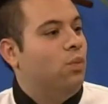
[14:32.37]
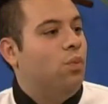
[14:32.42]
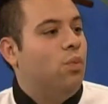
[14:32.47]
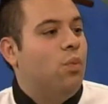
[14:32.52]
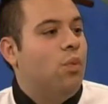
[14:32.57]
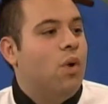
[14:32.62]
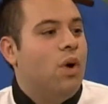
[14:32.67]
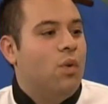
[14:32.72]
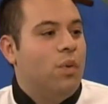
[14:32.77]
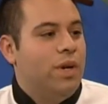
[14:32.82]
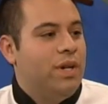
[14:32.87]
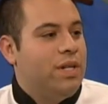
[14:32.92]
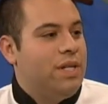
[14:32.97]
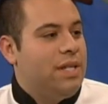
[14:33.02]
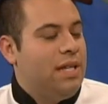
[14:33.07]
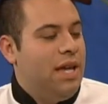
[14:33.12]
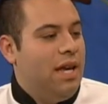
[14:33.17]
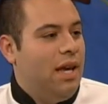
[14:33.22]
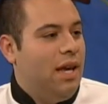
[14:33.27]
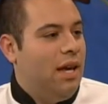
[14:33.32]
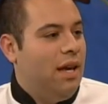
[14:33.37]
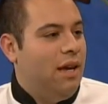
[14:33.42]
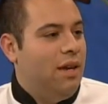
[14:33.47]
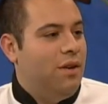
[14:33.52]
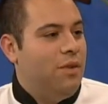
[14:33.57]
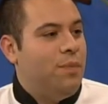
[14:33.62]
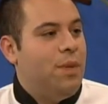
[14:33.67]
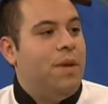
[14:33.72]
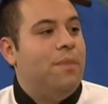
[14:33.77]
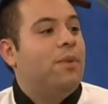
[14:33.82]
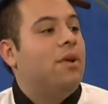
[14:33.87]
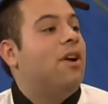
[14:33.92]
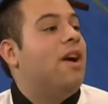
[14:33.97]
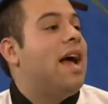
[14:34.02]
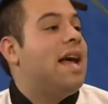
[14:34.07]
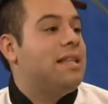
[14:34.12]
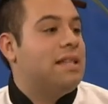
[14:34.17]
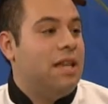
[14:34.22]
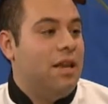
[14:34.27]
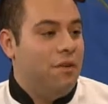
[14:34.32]
what we're seeing people are
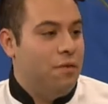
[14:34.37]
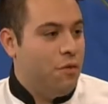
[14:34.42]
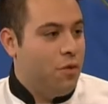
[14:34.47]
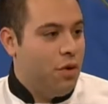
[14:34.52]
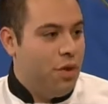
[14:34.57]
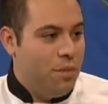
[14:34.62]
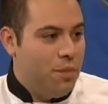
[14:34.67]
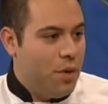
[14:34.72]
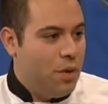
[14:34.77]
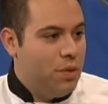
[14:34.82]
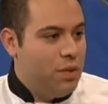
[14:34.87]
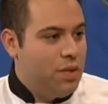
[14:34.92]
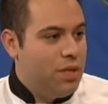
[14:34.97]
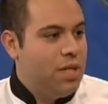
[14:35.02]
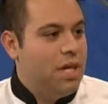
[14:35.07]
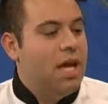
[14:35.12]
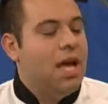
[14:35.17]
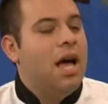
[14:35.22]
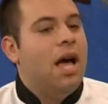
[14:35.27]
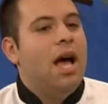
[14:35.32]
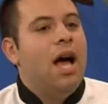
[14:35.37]
asking for the most.